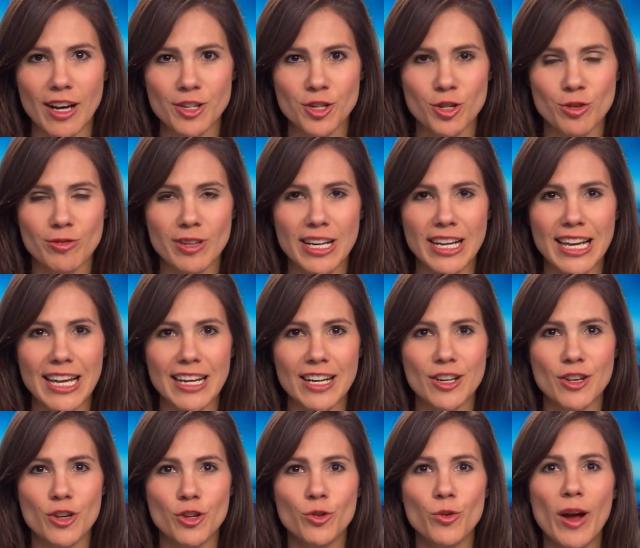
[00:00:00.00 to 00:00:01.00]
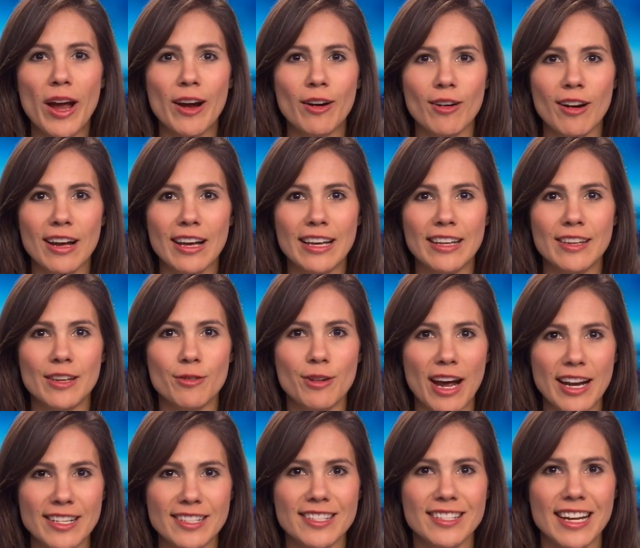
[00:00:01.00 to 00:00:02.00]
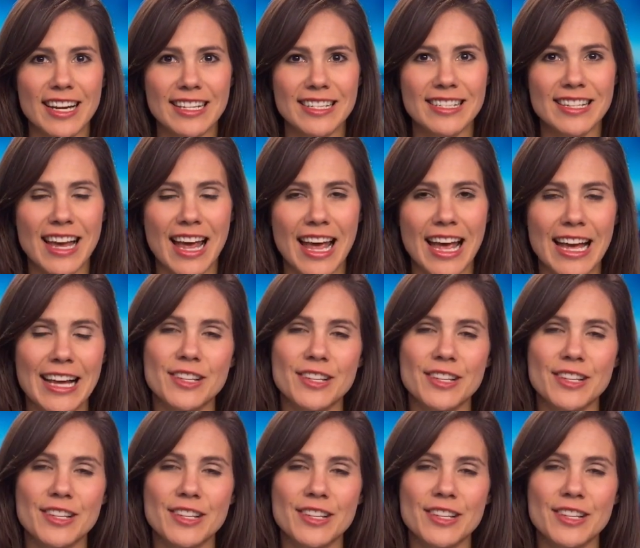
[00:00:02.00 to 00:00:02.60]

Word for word: ushering in a new era in the United States'